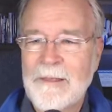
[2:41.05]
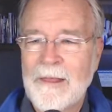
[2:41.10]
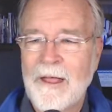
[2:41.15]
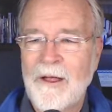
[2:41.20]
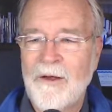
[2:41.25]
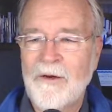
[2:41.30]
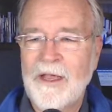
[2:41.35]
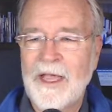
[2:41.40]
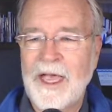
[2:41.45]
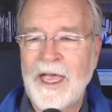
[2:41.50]

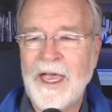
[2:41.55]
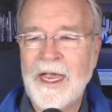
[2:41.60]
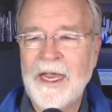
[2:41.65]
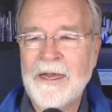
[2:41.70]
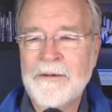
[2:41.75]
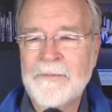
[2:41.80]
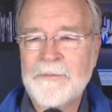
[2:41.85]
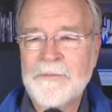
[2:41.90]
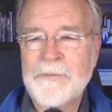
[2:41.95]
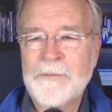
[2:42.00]

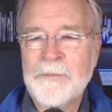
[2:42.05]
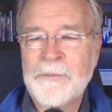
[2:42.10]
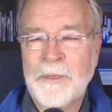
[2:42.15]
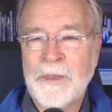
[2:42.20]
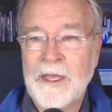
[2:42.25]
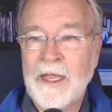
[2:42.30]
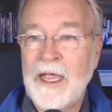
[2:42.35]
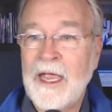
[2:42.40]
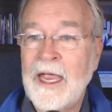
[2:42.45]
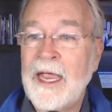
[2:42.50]
Okay?
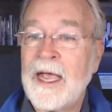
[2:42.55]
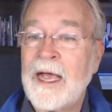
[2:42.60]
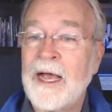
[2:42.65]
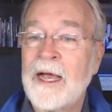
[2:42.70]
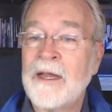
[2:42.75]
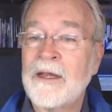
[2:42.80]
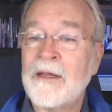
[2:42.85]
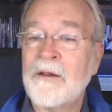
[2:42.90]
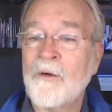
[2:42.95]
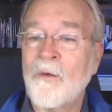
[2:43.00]

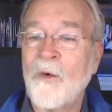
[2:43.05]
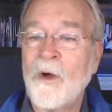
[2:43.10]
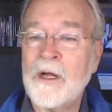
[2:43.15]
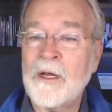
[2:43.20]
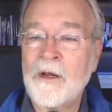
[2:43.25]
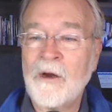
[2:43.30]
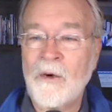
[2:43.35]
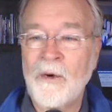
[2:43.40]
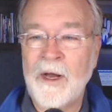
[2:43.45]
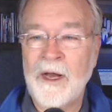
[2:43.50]
And
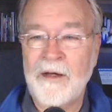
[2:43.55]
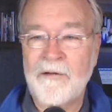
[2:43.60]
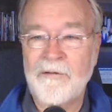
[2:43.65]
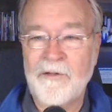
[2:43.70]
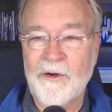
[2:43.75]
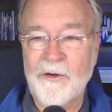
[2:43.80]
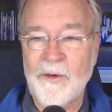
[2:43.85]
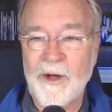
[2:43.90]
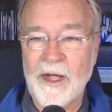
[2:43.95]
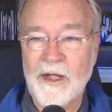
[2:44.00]
one
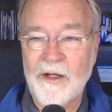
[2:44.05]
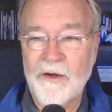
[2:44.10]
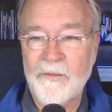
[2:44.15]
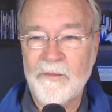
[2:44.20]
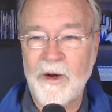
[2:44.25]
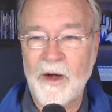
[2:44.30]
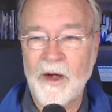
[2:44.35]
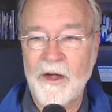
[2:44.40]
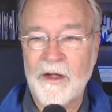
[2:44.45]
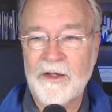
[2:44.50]
creative director,
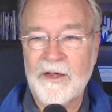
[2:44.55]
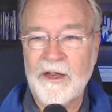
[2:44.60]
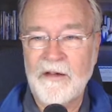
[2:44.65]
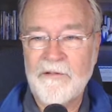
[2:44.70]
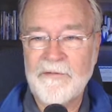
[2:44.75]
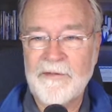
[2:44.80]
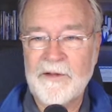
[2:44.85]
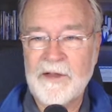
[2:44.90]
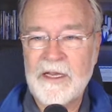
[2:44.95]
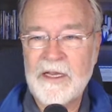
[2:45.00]
Mark
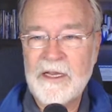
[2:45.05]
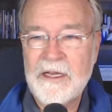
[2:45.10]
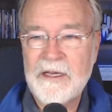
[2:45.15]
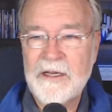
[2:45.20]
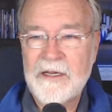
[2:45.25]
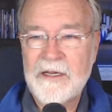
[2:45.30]
Duffy,